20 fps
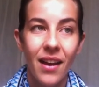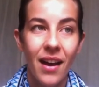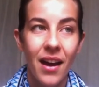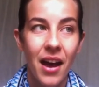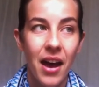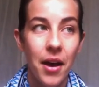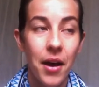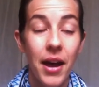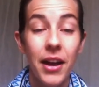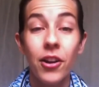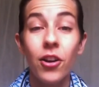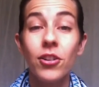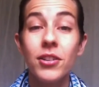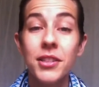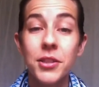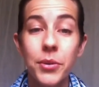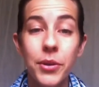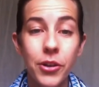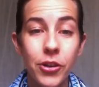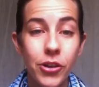Uh, I'd
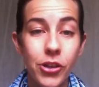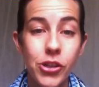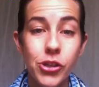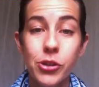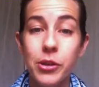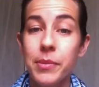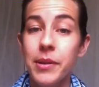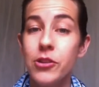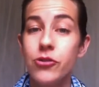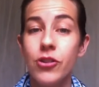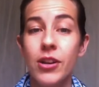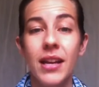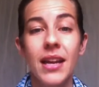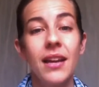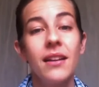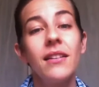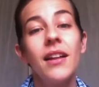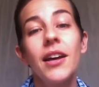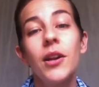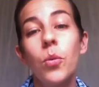also encourage you to be drinking
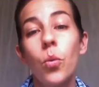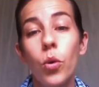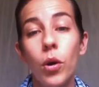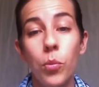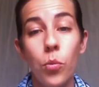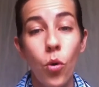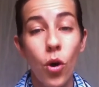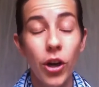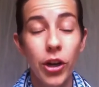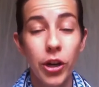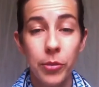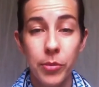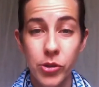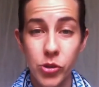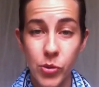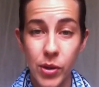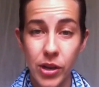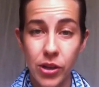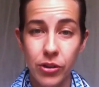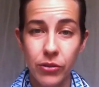a lot of warm water
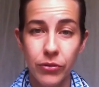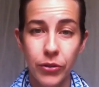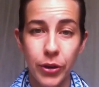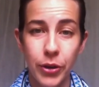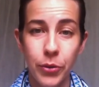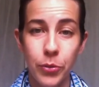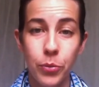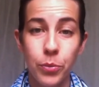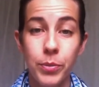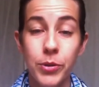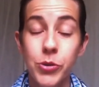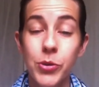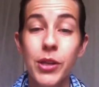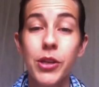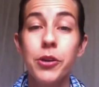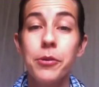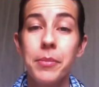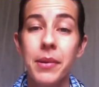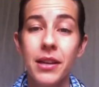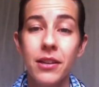between your between
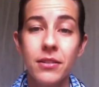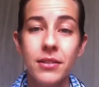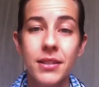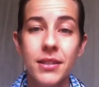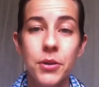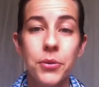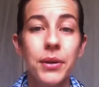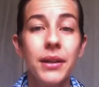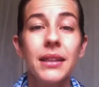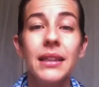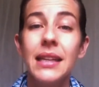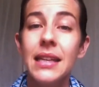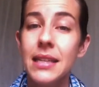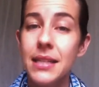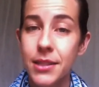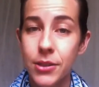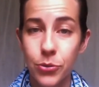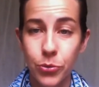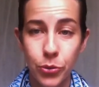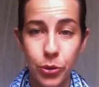your meals, or at
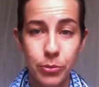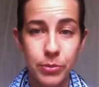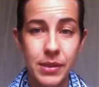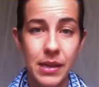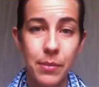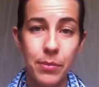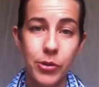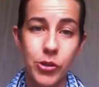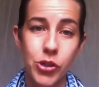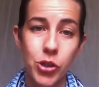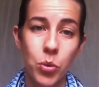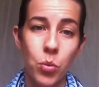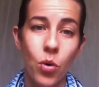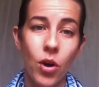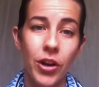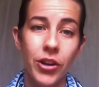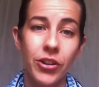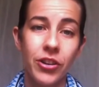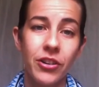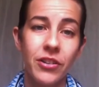least room temperature
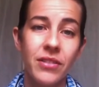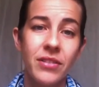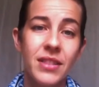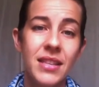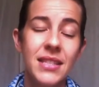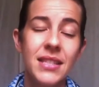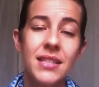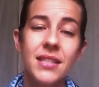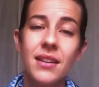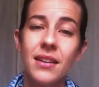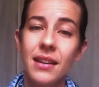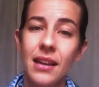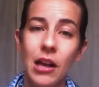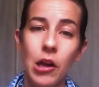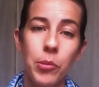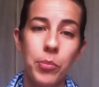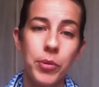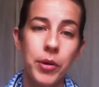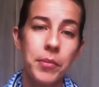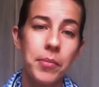water. This is going to
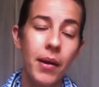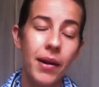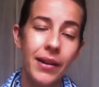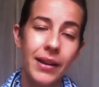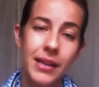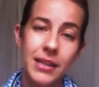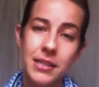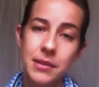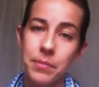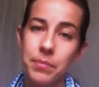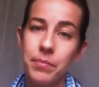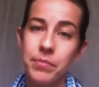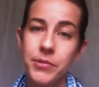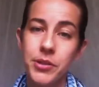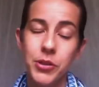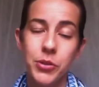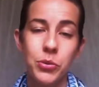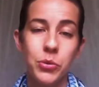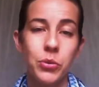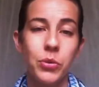help your body to
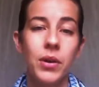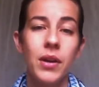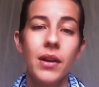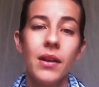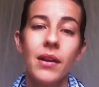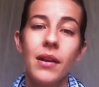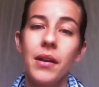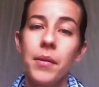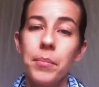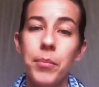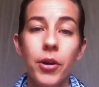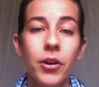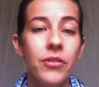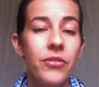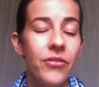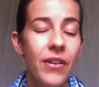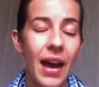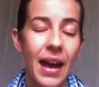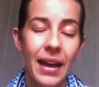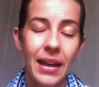to burn
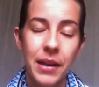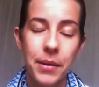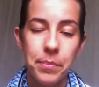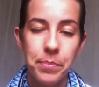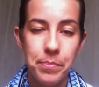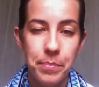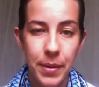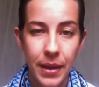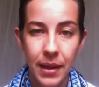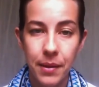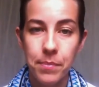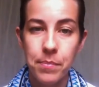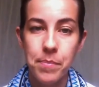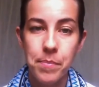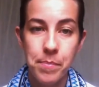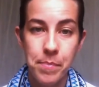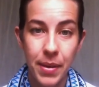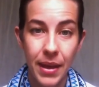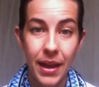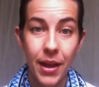fat in a big
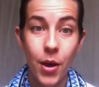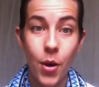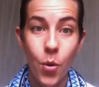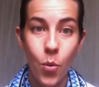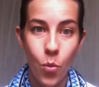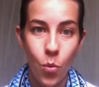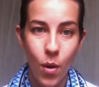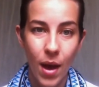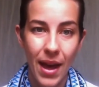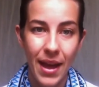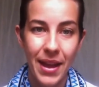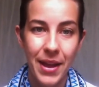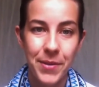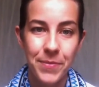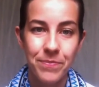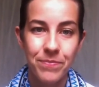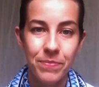big way.